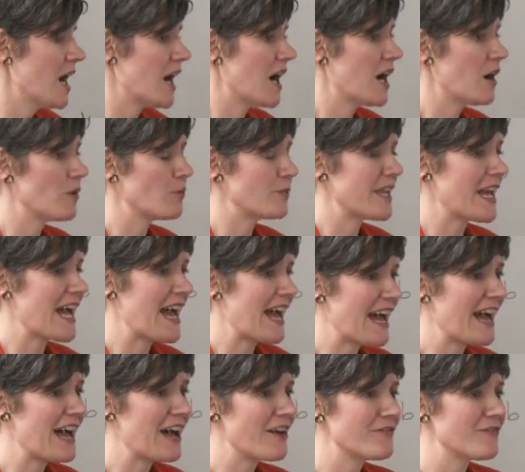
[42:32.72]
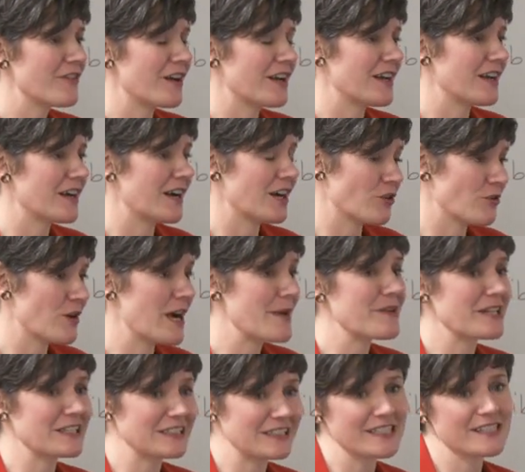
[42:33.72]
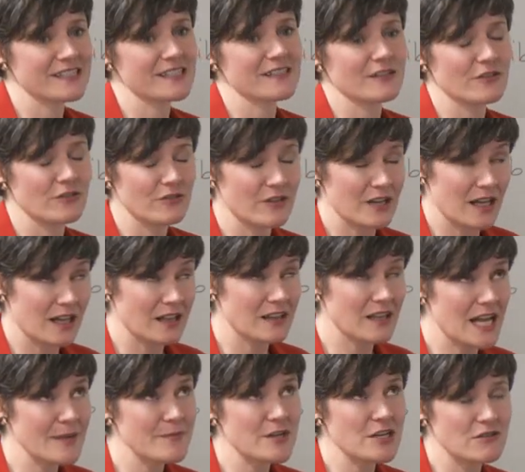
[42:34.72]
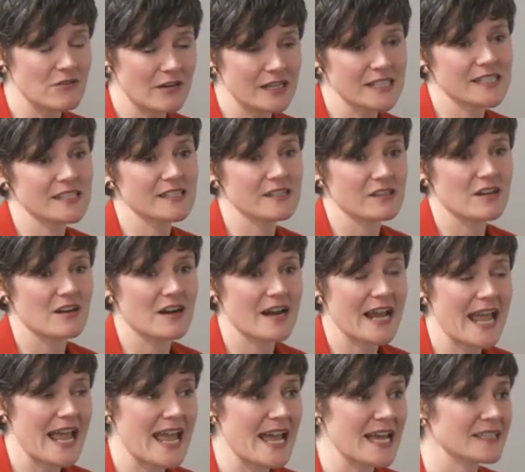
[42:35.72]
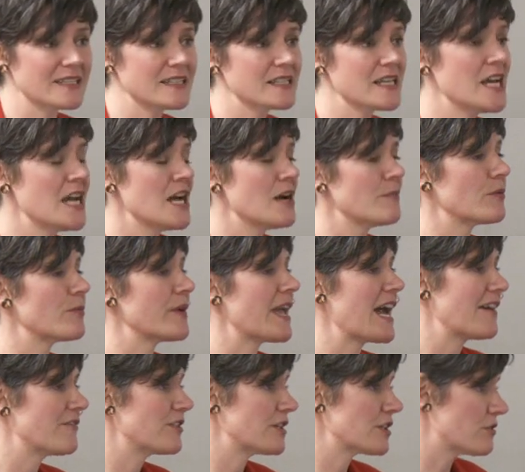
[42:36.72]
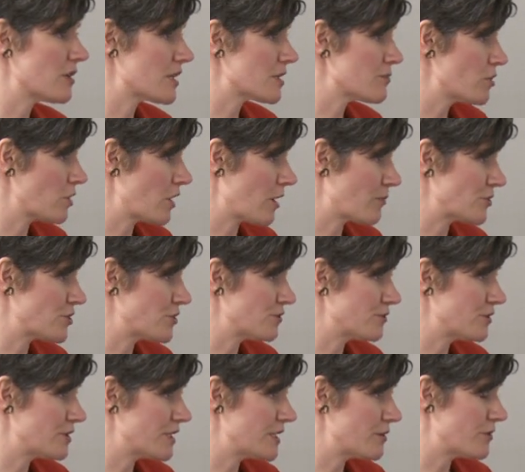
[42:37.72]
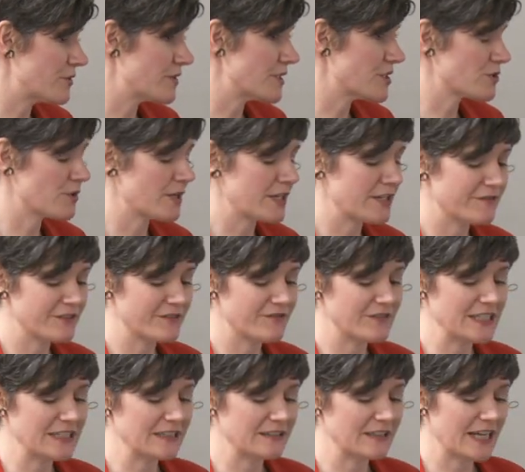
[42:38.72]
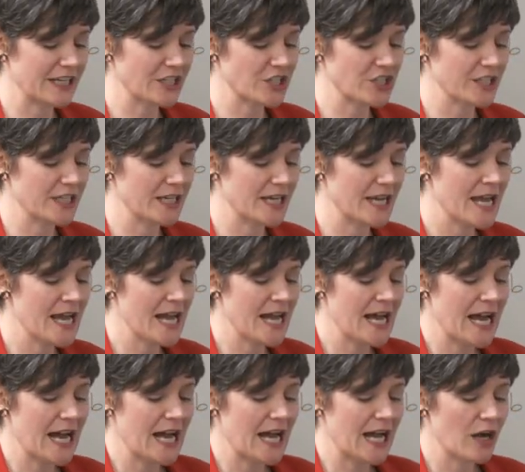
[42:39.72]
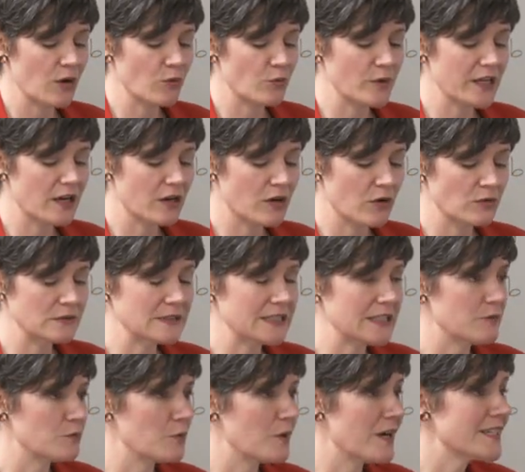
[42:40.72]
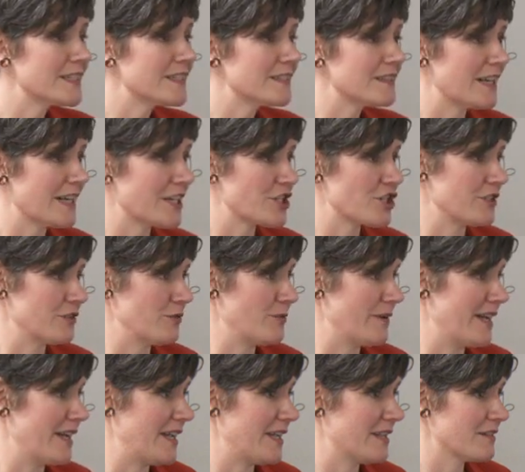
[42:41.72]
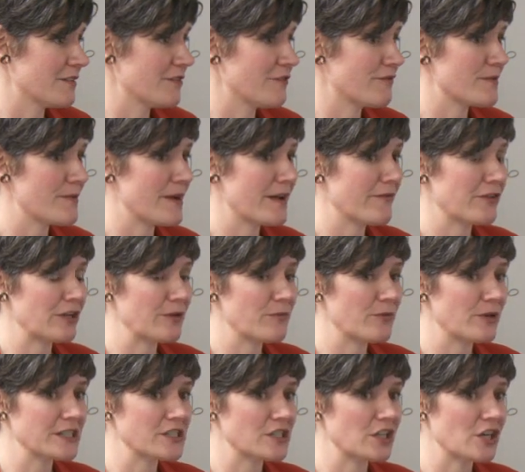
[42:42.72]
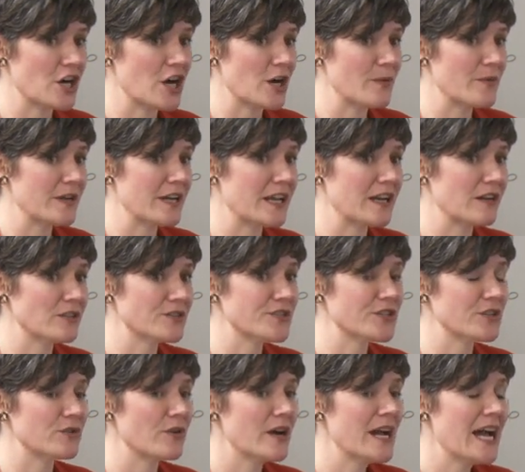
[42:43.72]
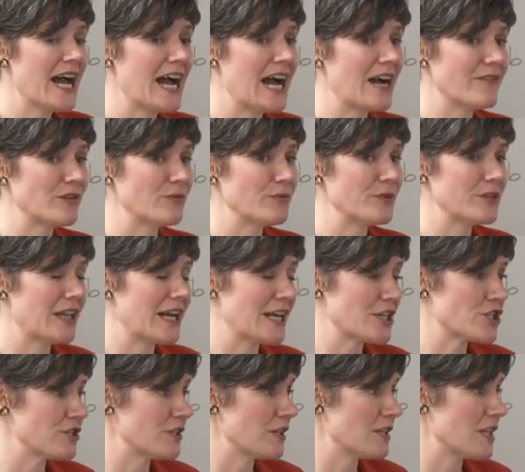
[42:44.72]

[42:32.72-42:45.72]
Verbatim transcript: Uh, we have a, a, climate crisis, a climate crisis on our hands, but we have an incredible opportunity with this 2015 election. Uh, we are only one election away from having a price on carbon and also having real action